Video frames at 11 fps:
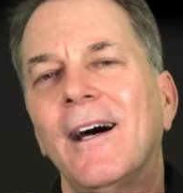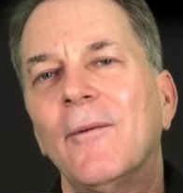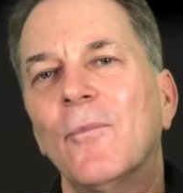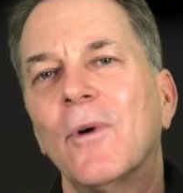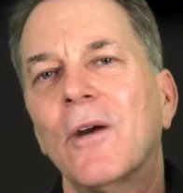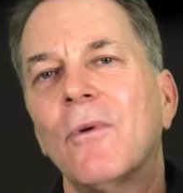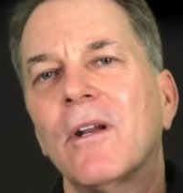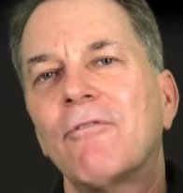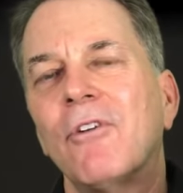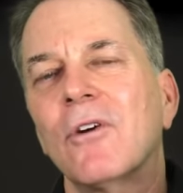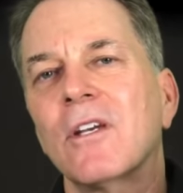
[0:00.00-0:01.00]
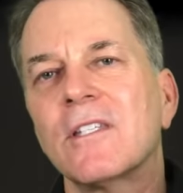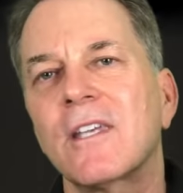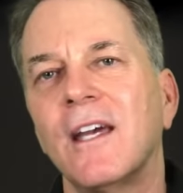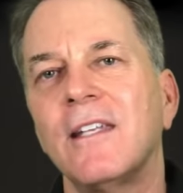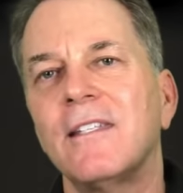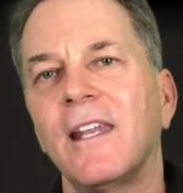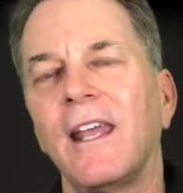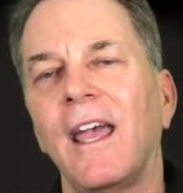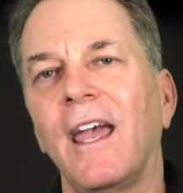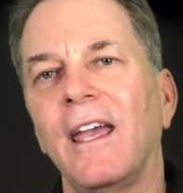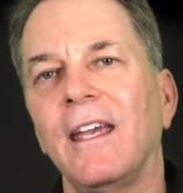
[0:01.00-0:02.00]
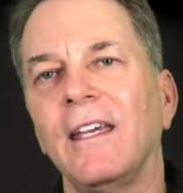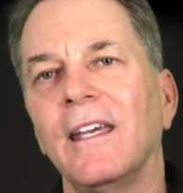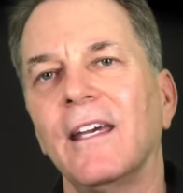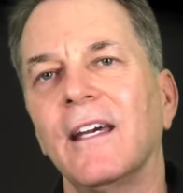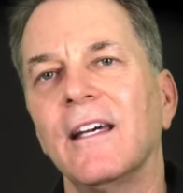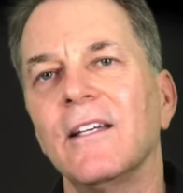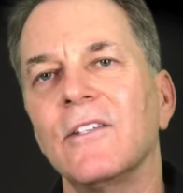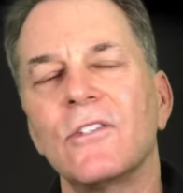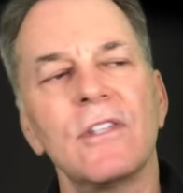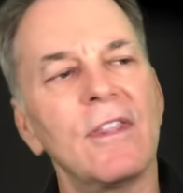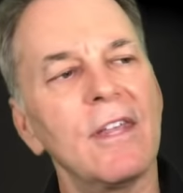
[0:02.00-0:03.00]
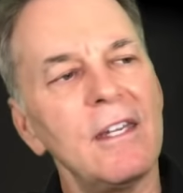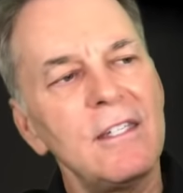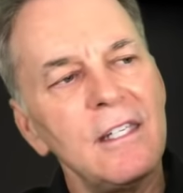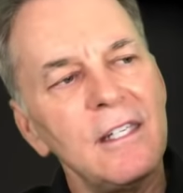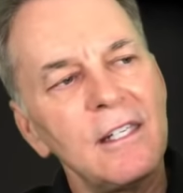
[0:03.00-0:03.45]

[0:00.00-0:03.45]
What I want to focus on today is the D